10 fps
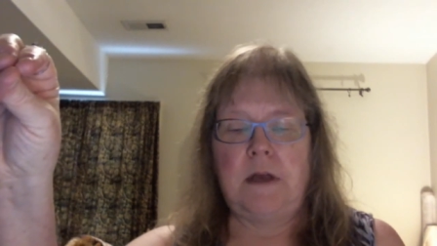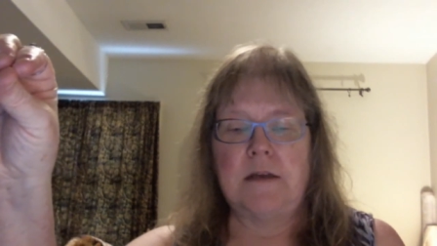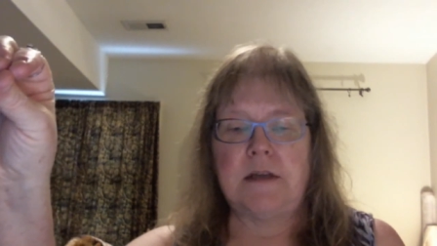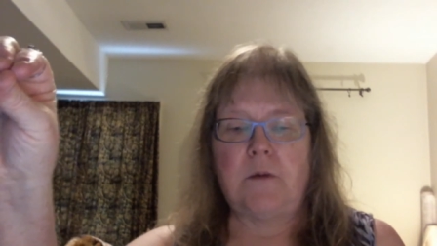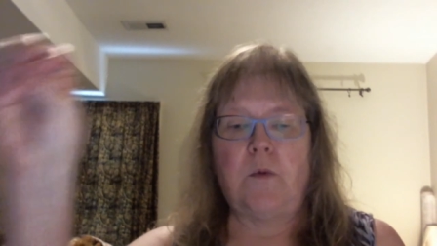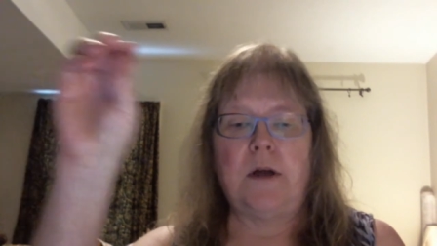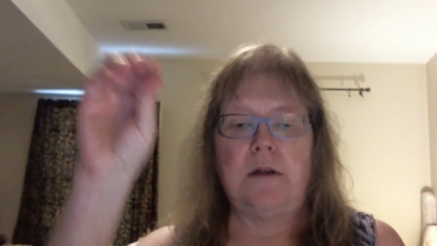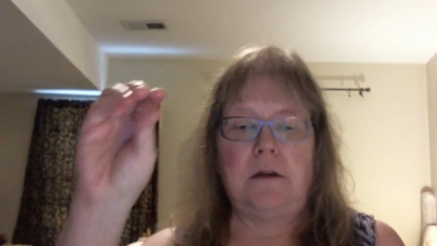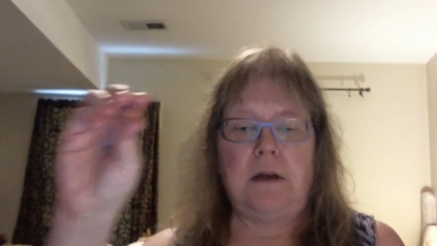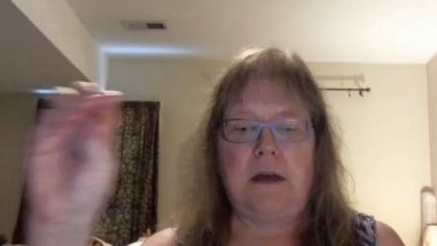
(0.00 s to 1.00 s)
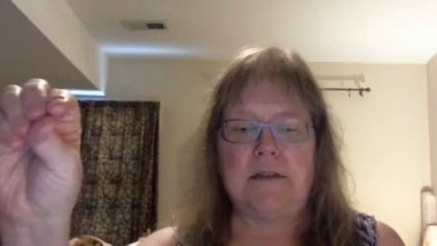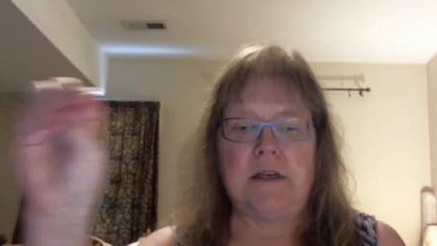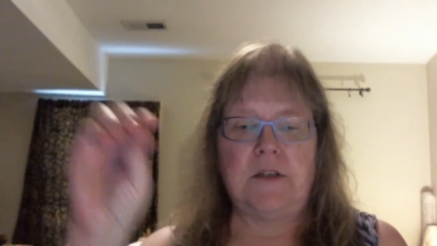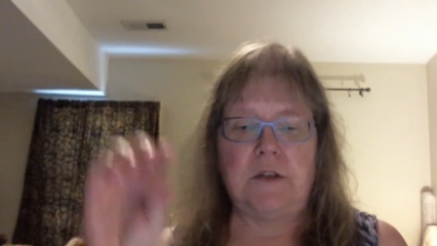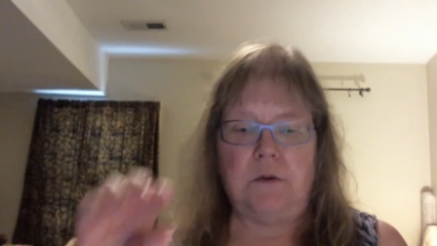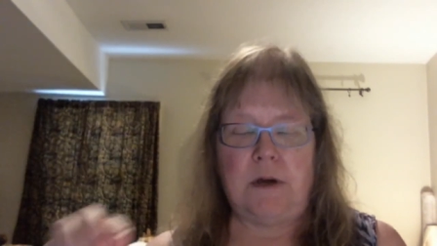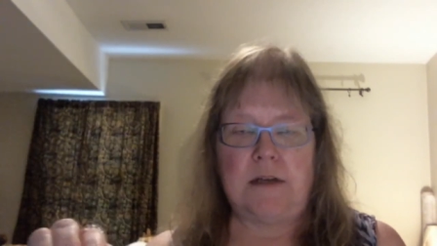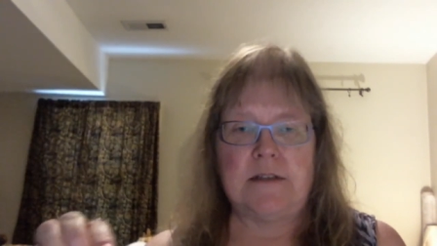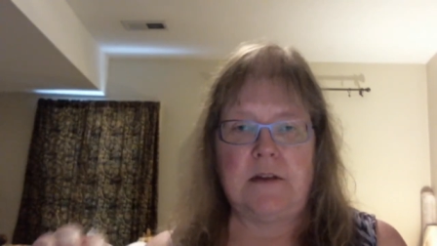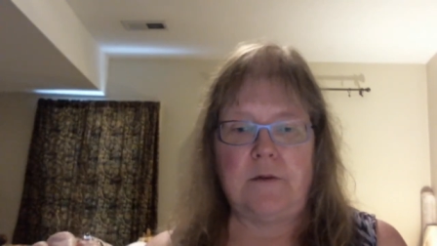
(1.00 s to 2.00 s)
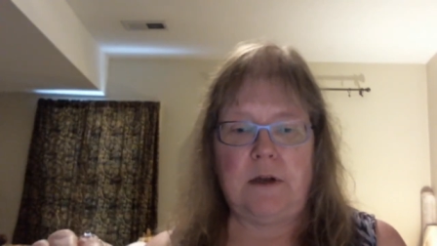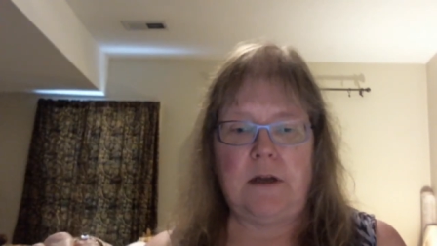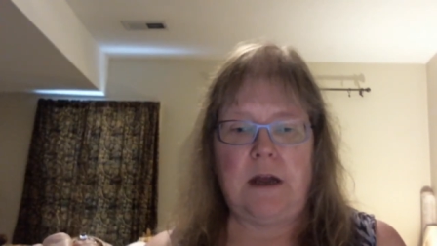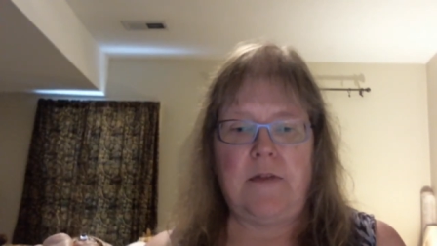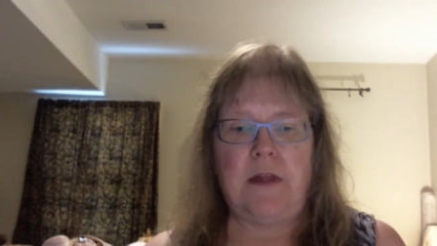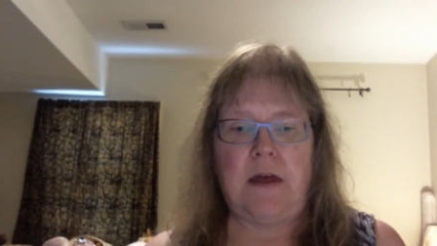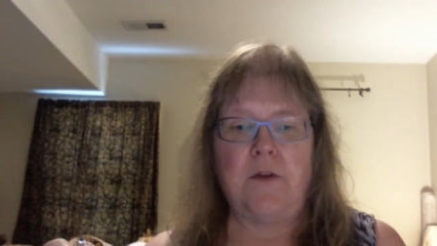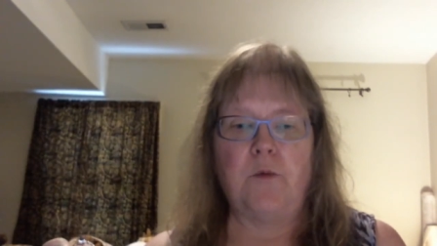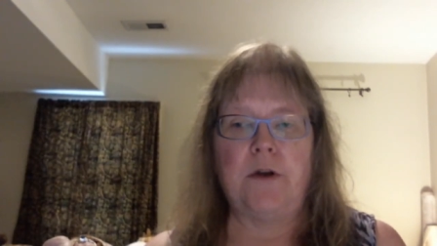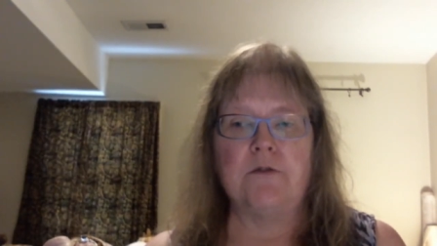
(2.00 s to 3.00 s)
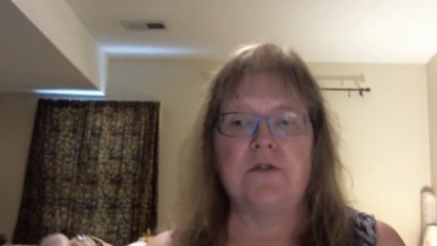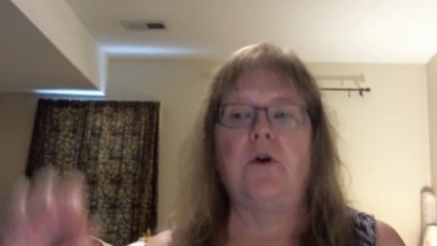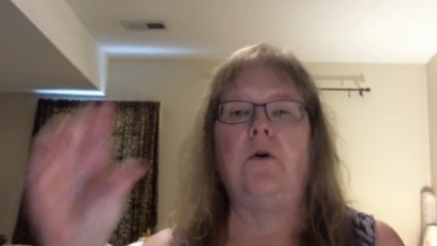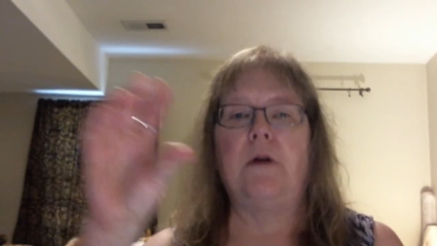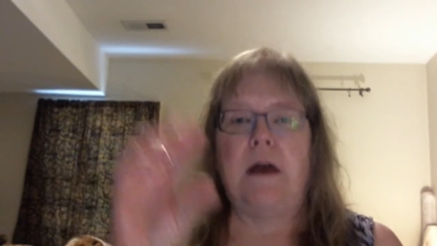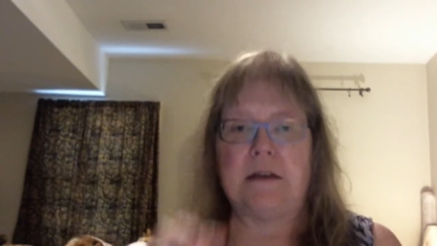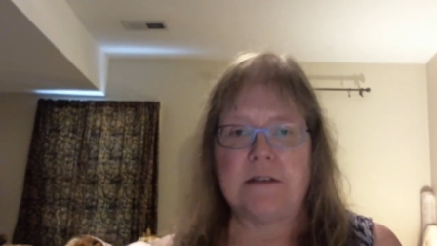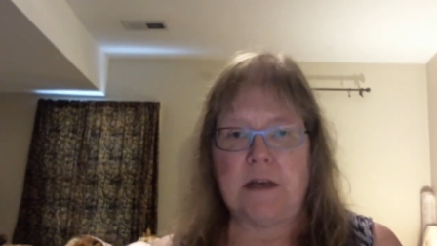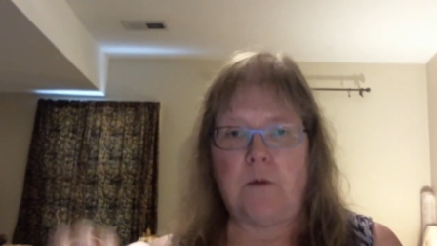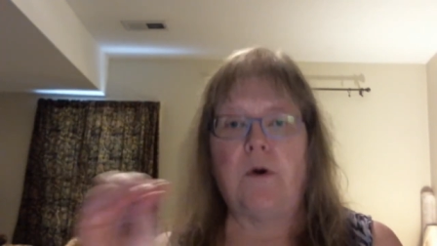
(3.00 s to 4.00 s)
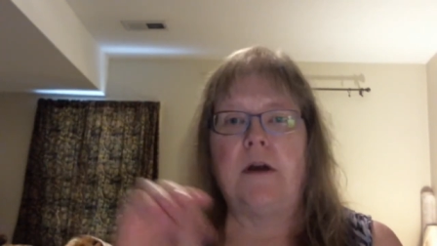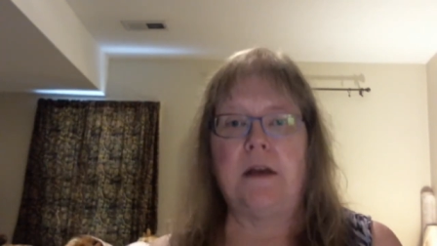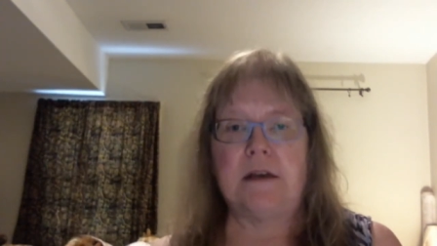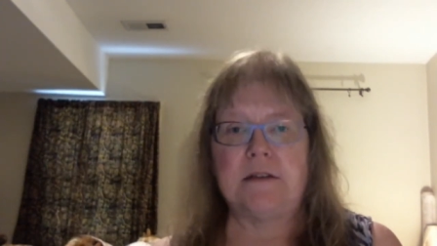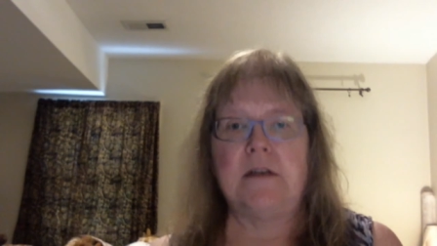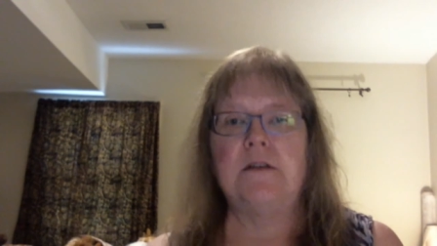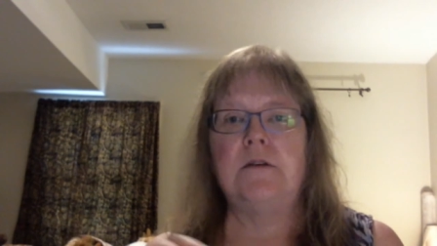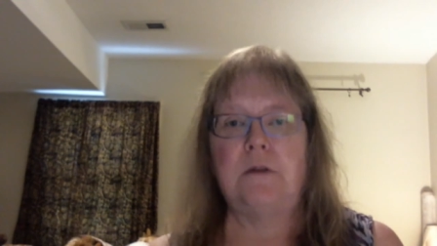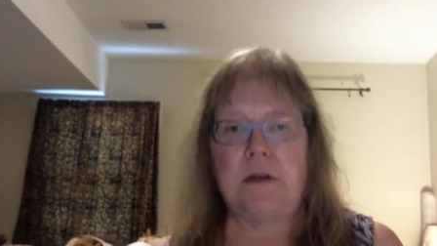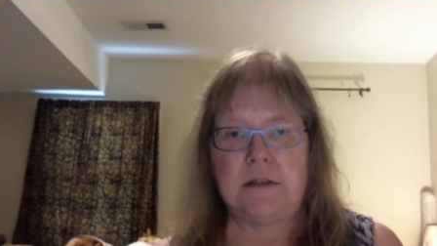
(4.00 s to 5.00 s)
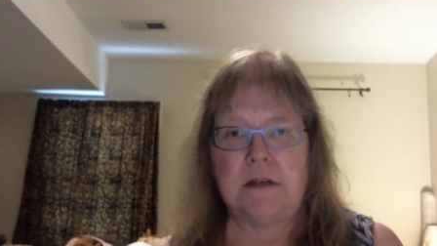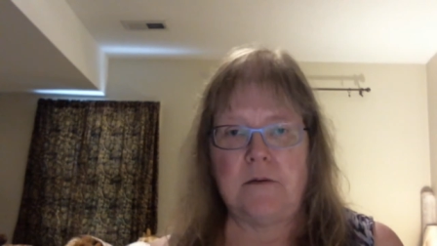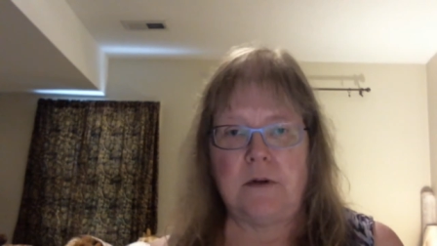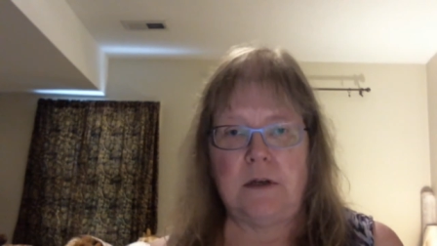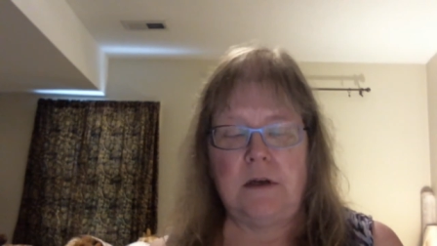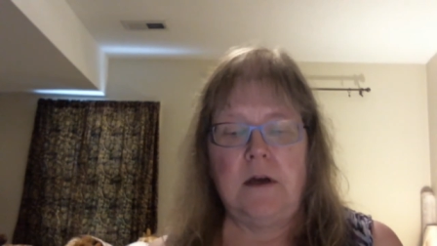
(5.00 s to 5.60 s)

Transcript: essay one, essay two, essay three, and then the reader's goal, essay one, essay two, essay three.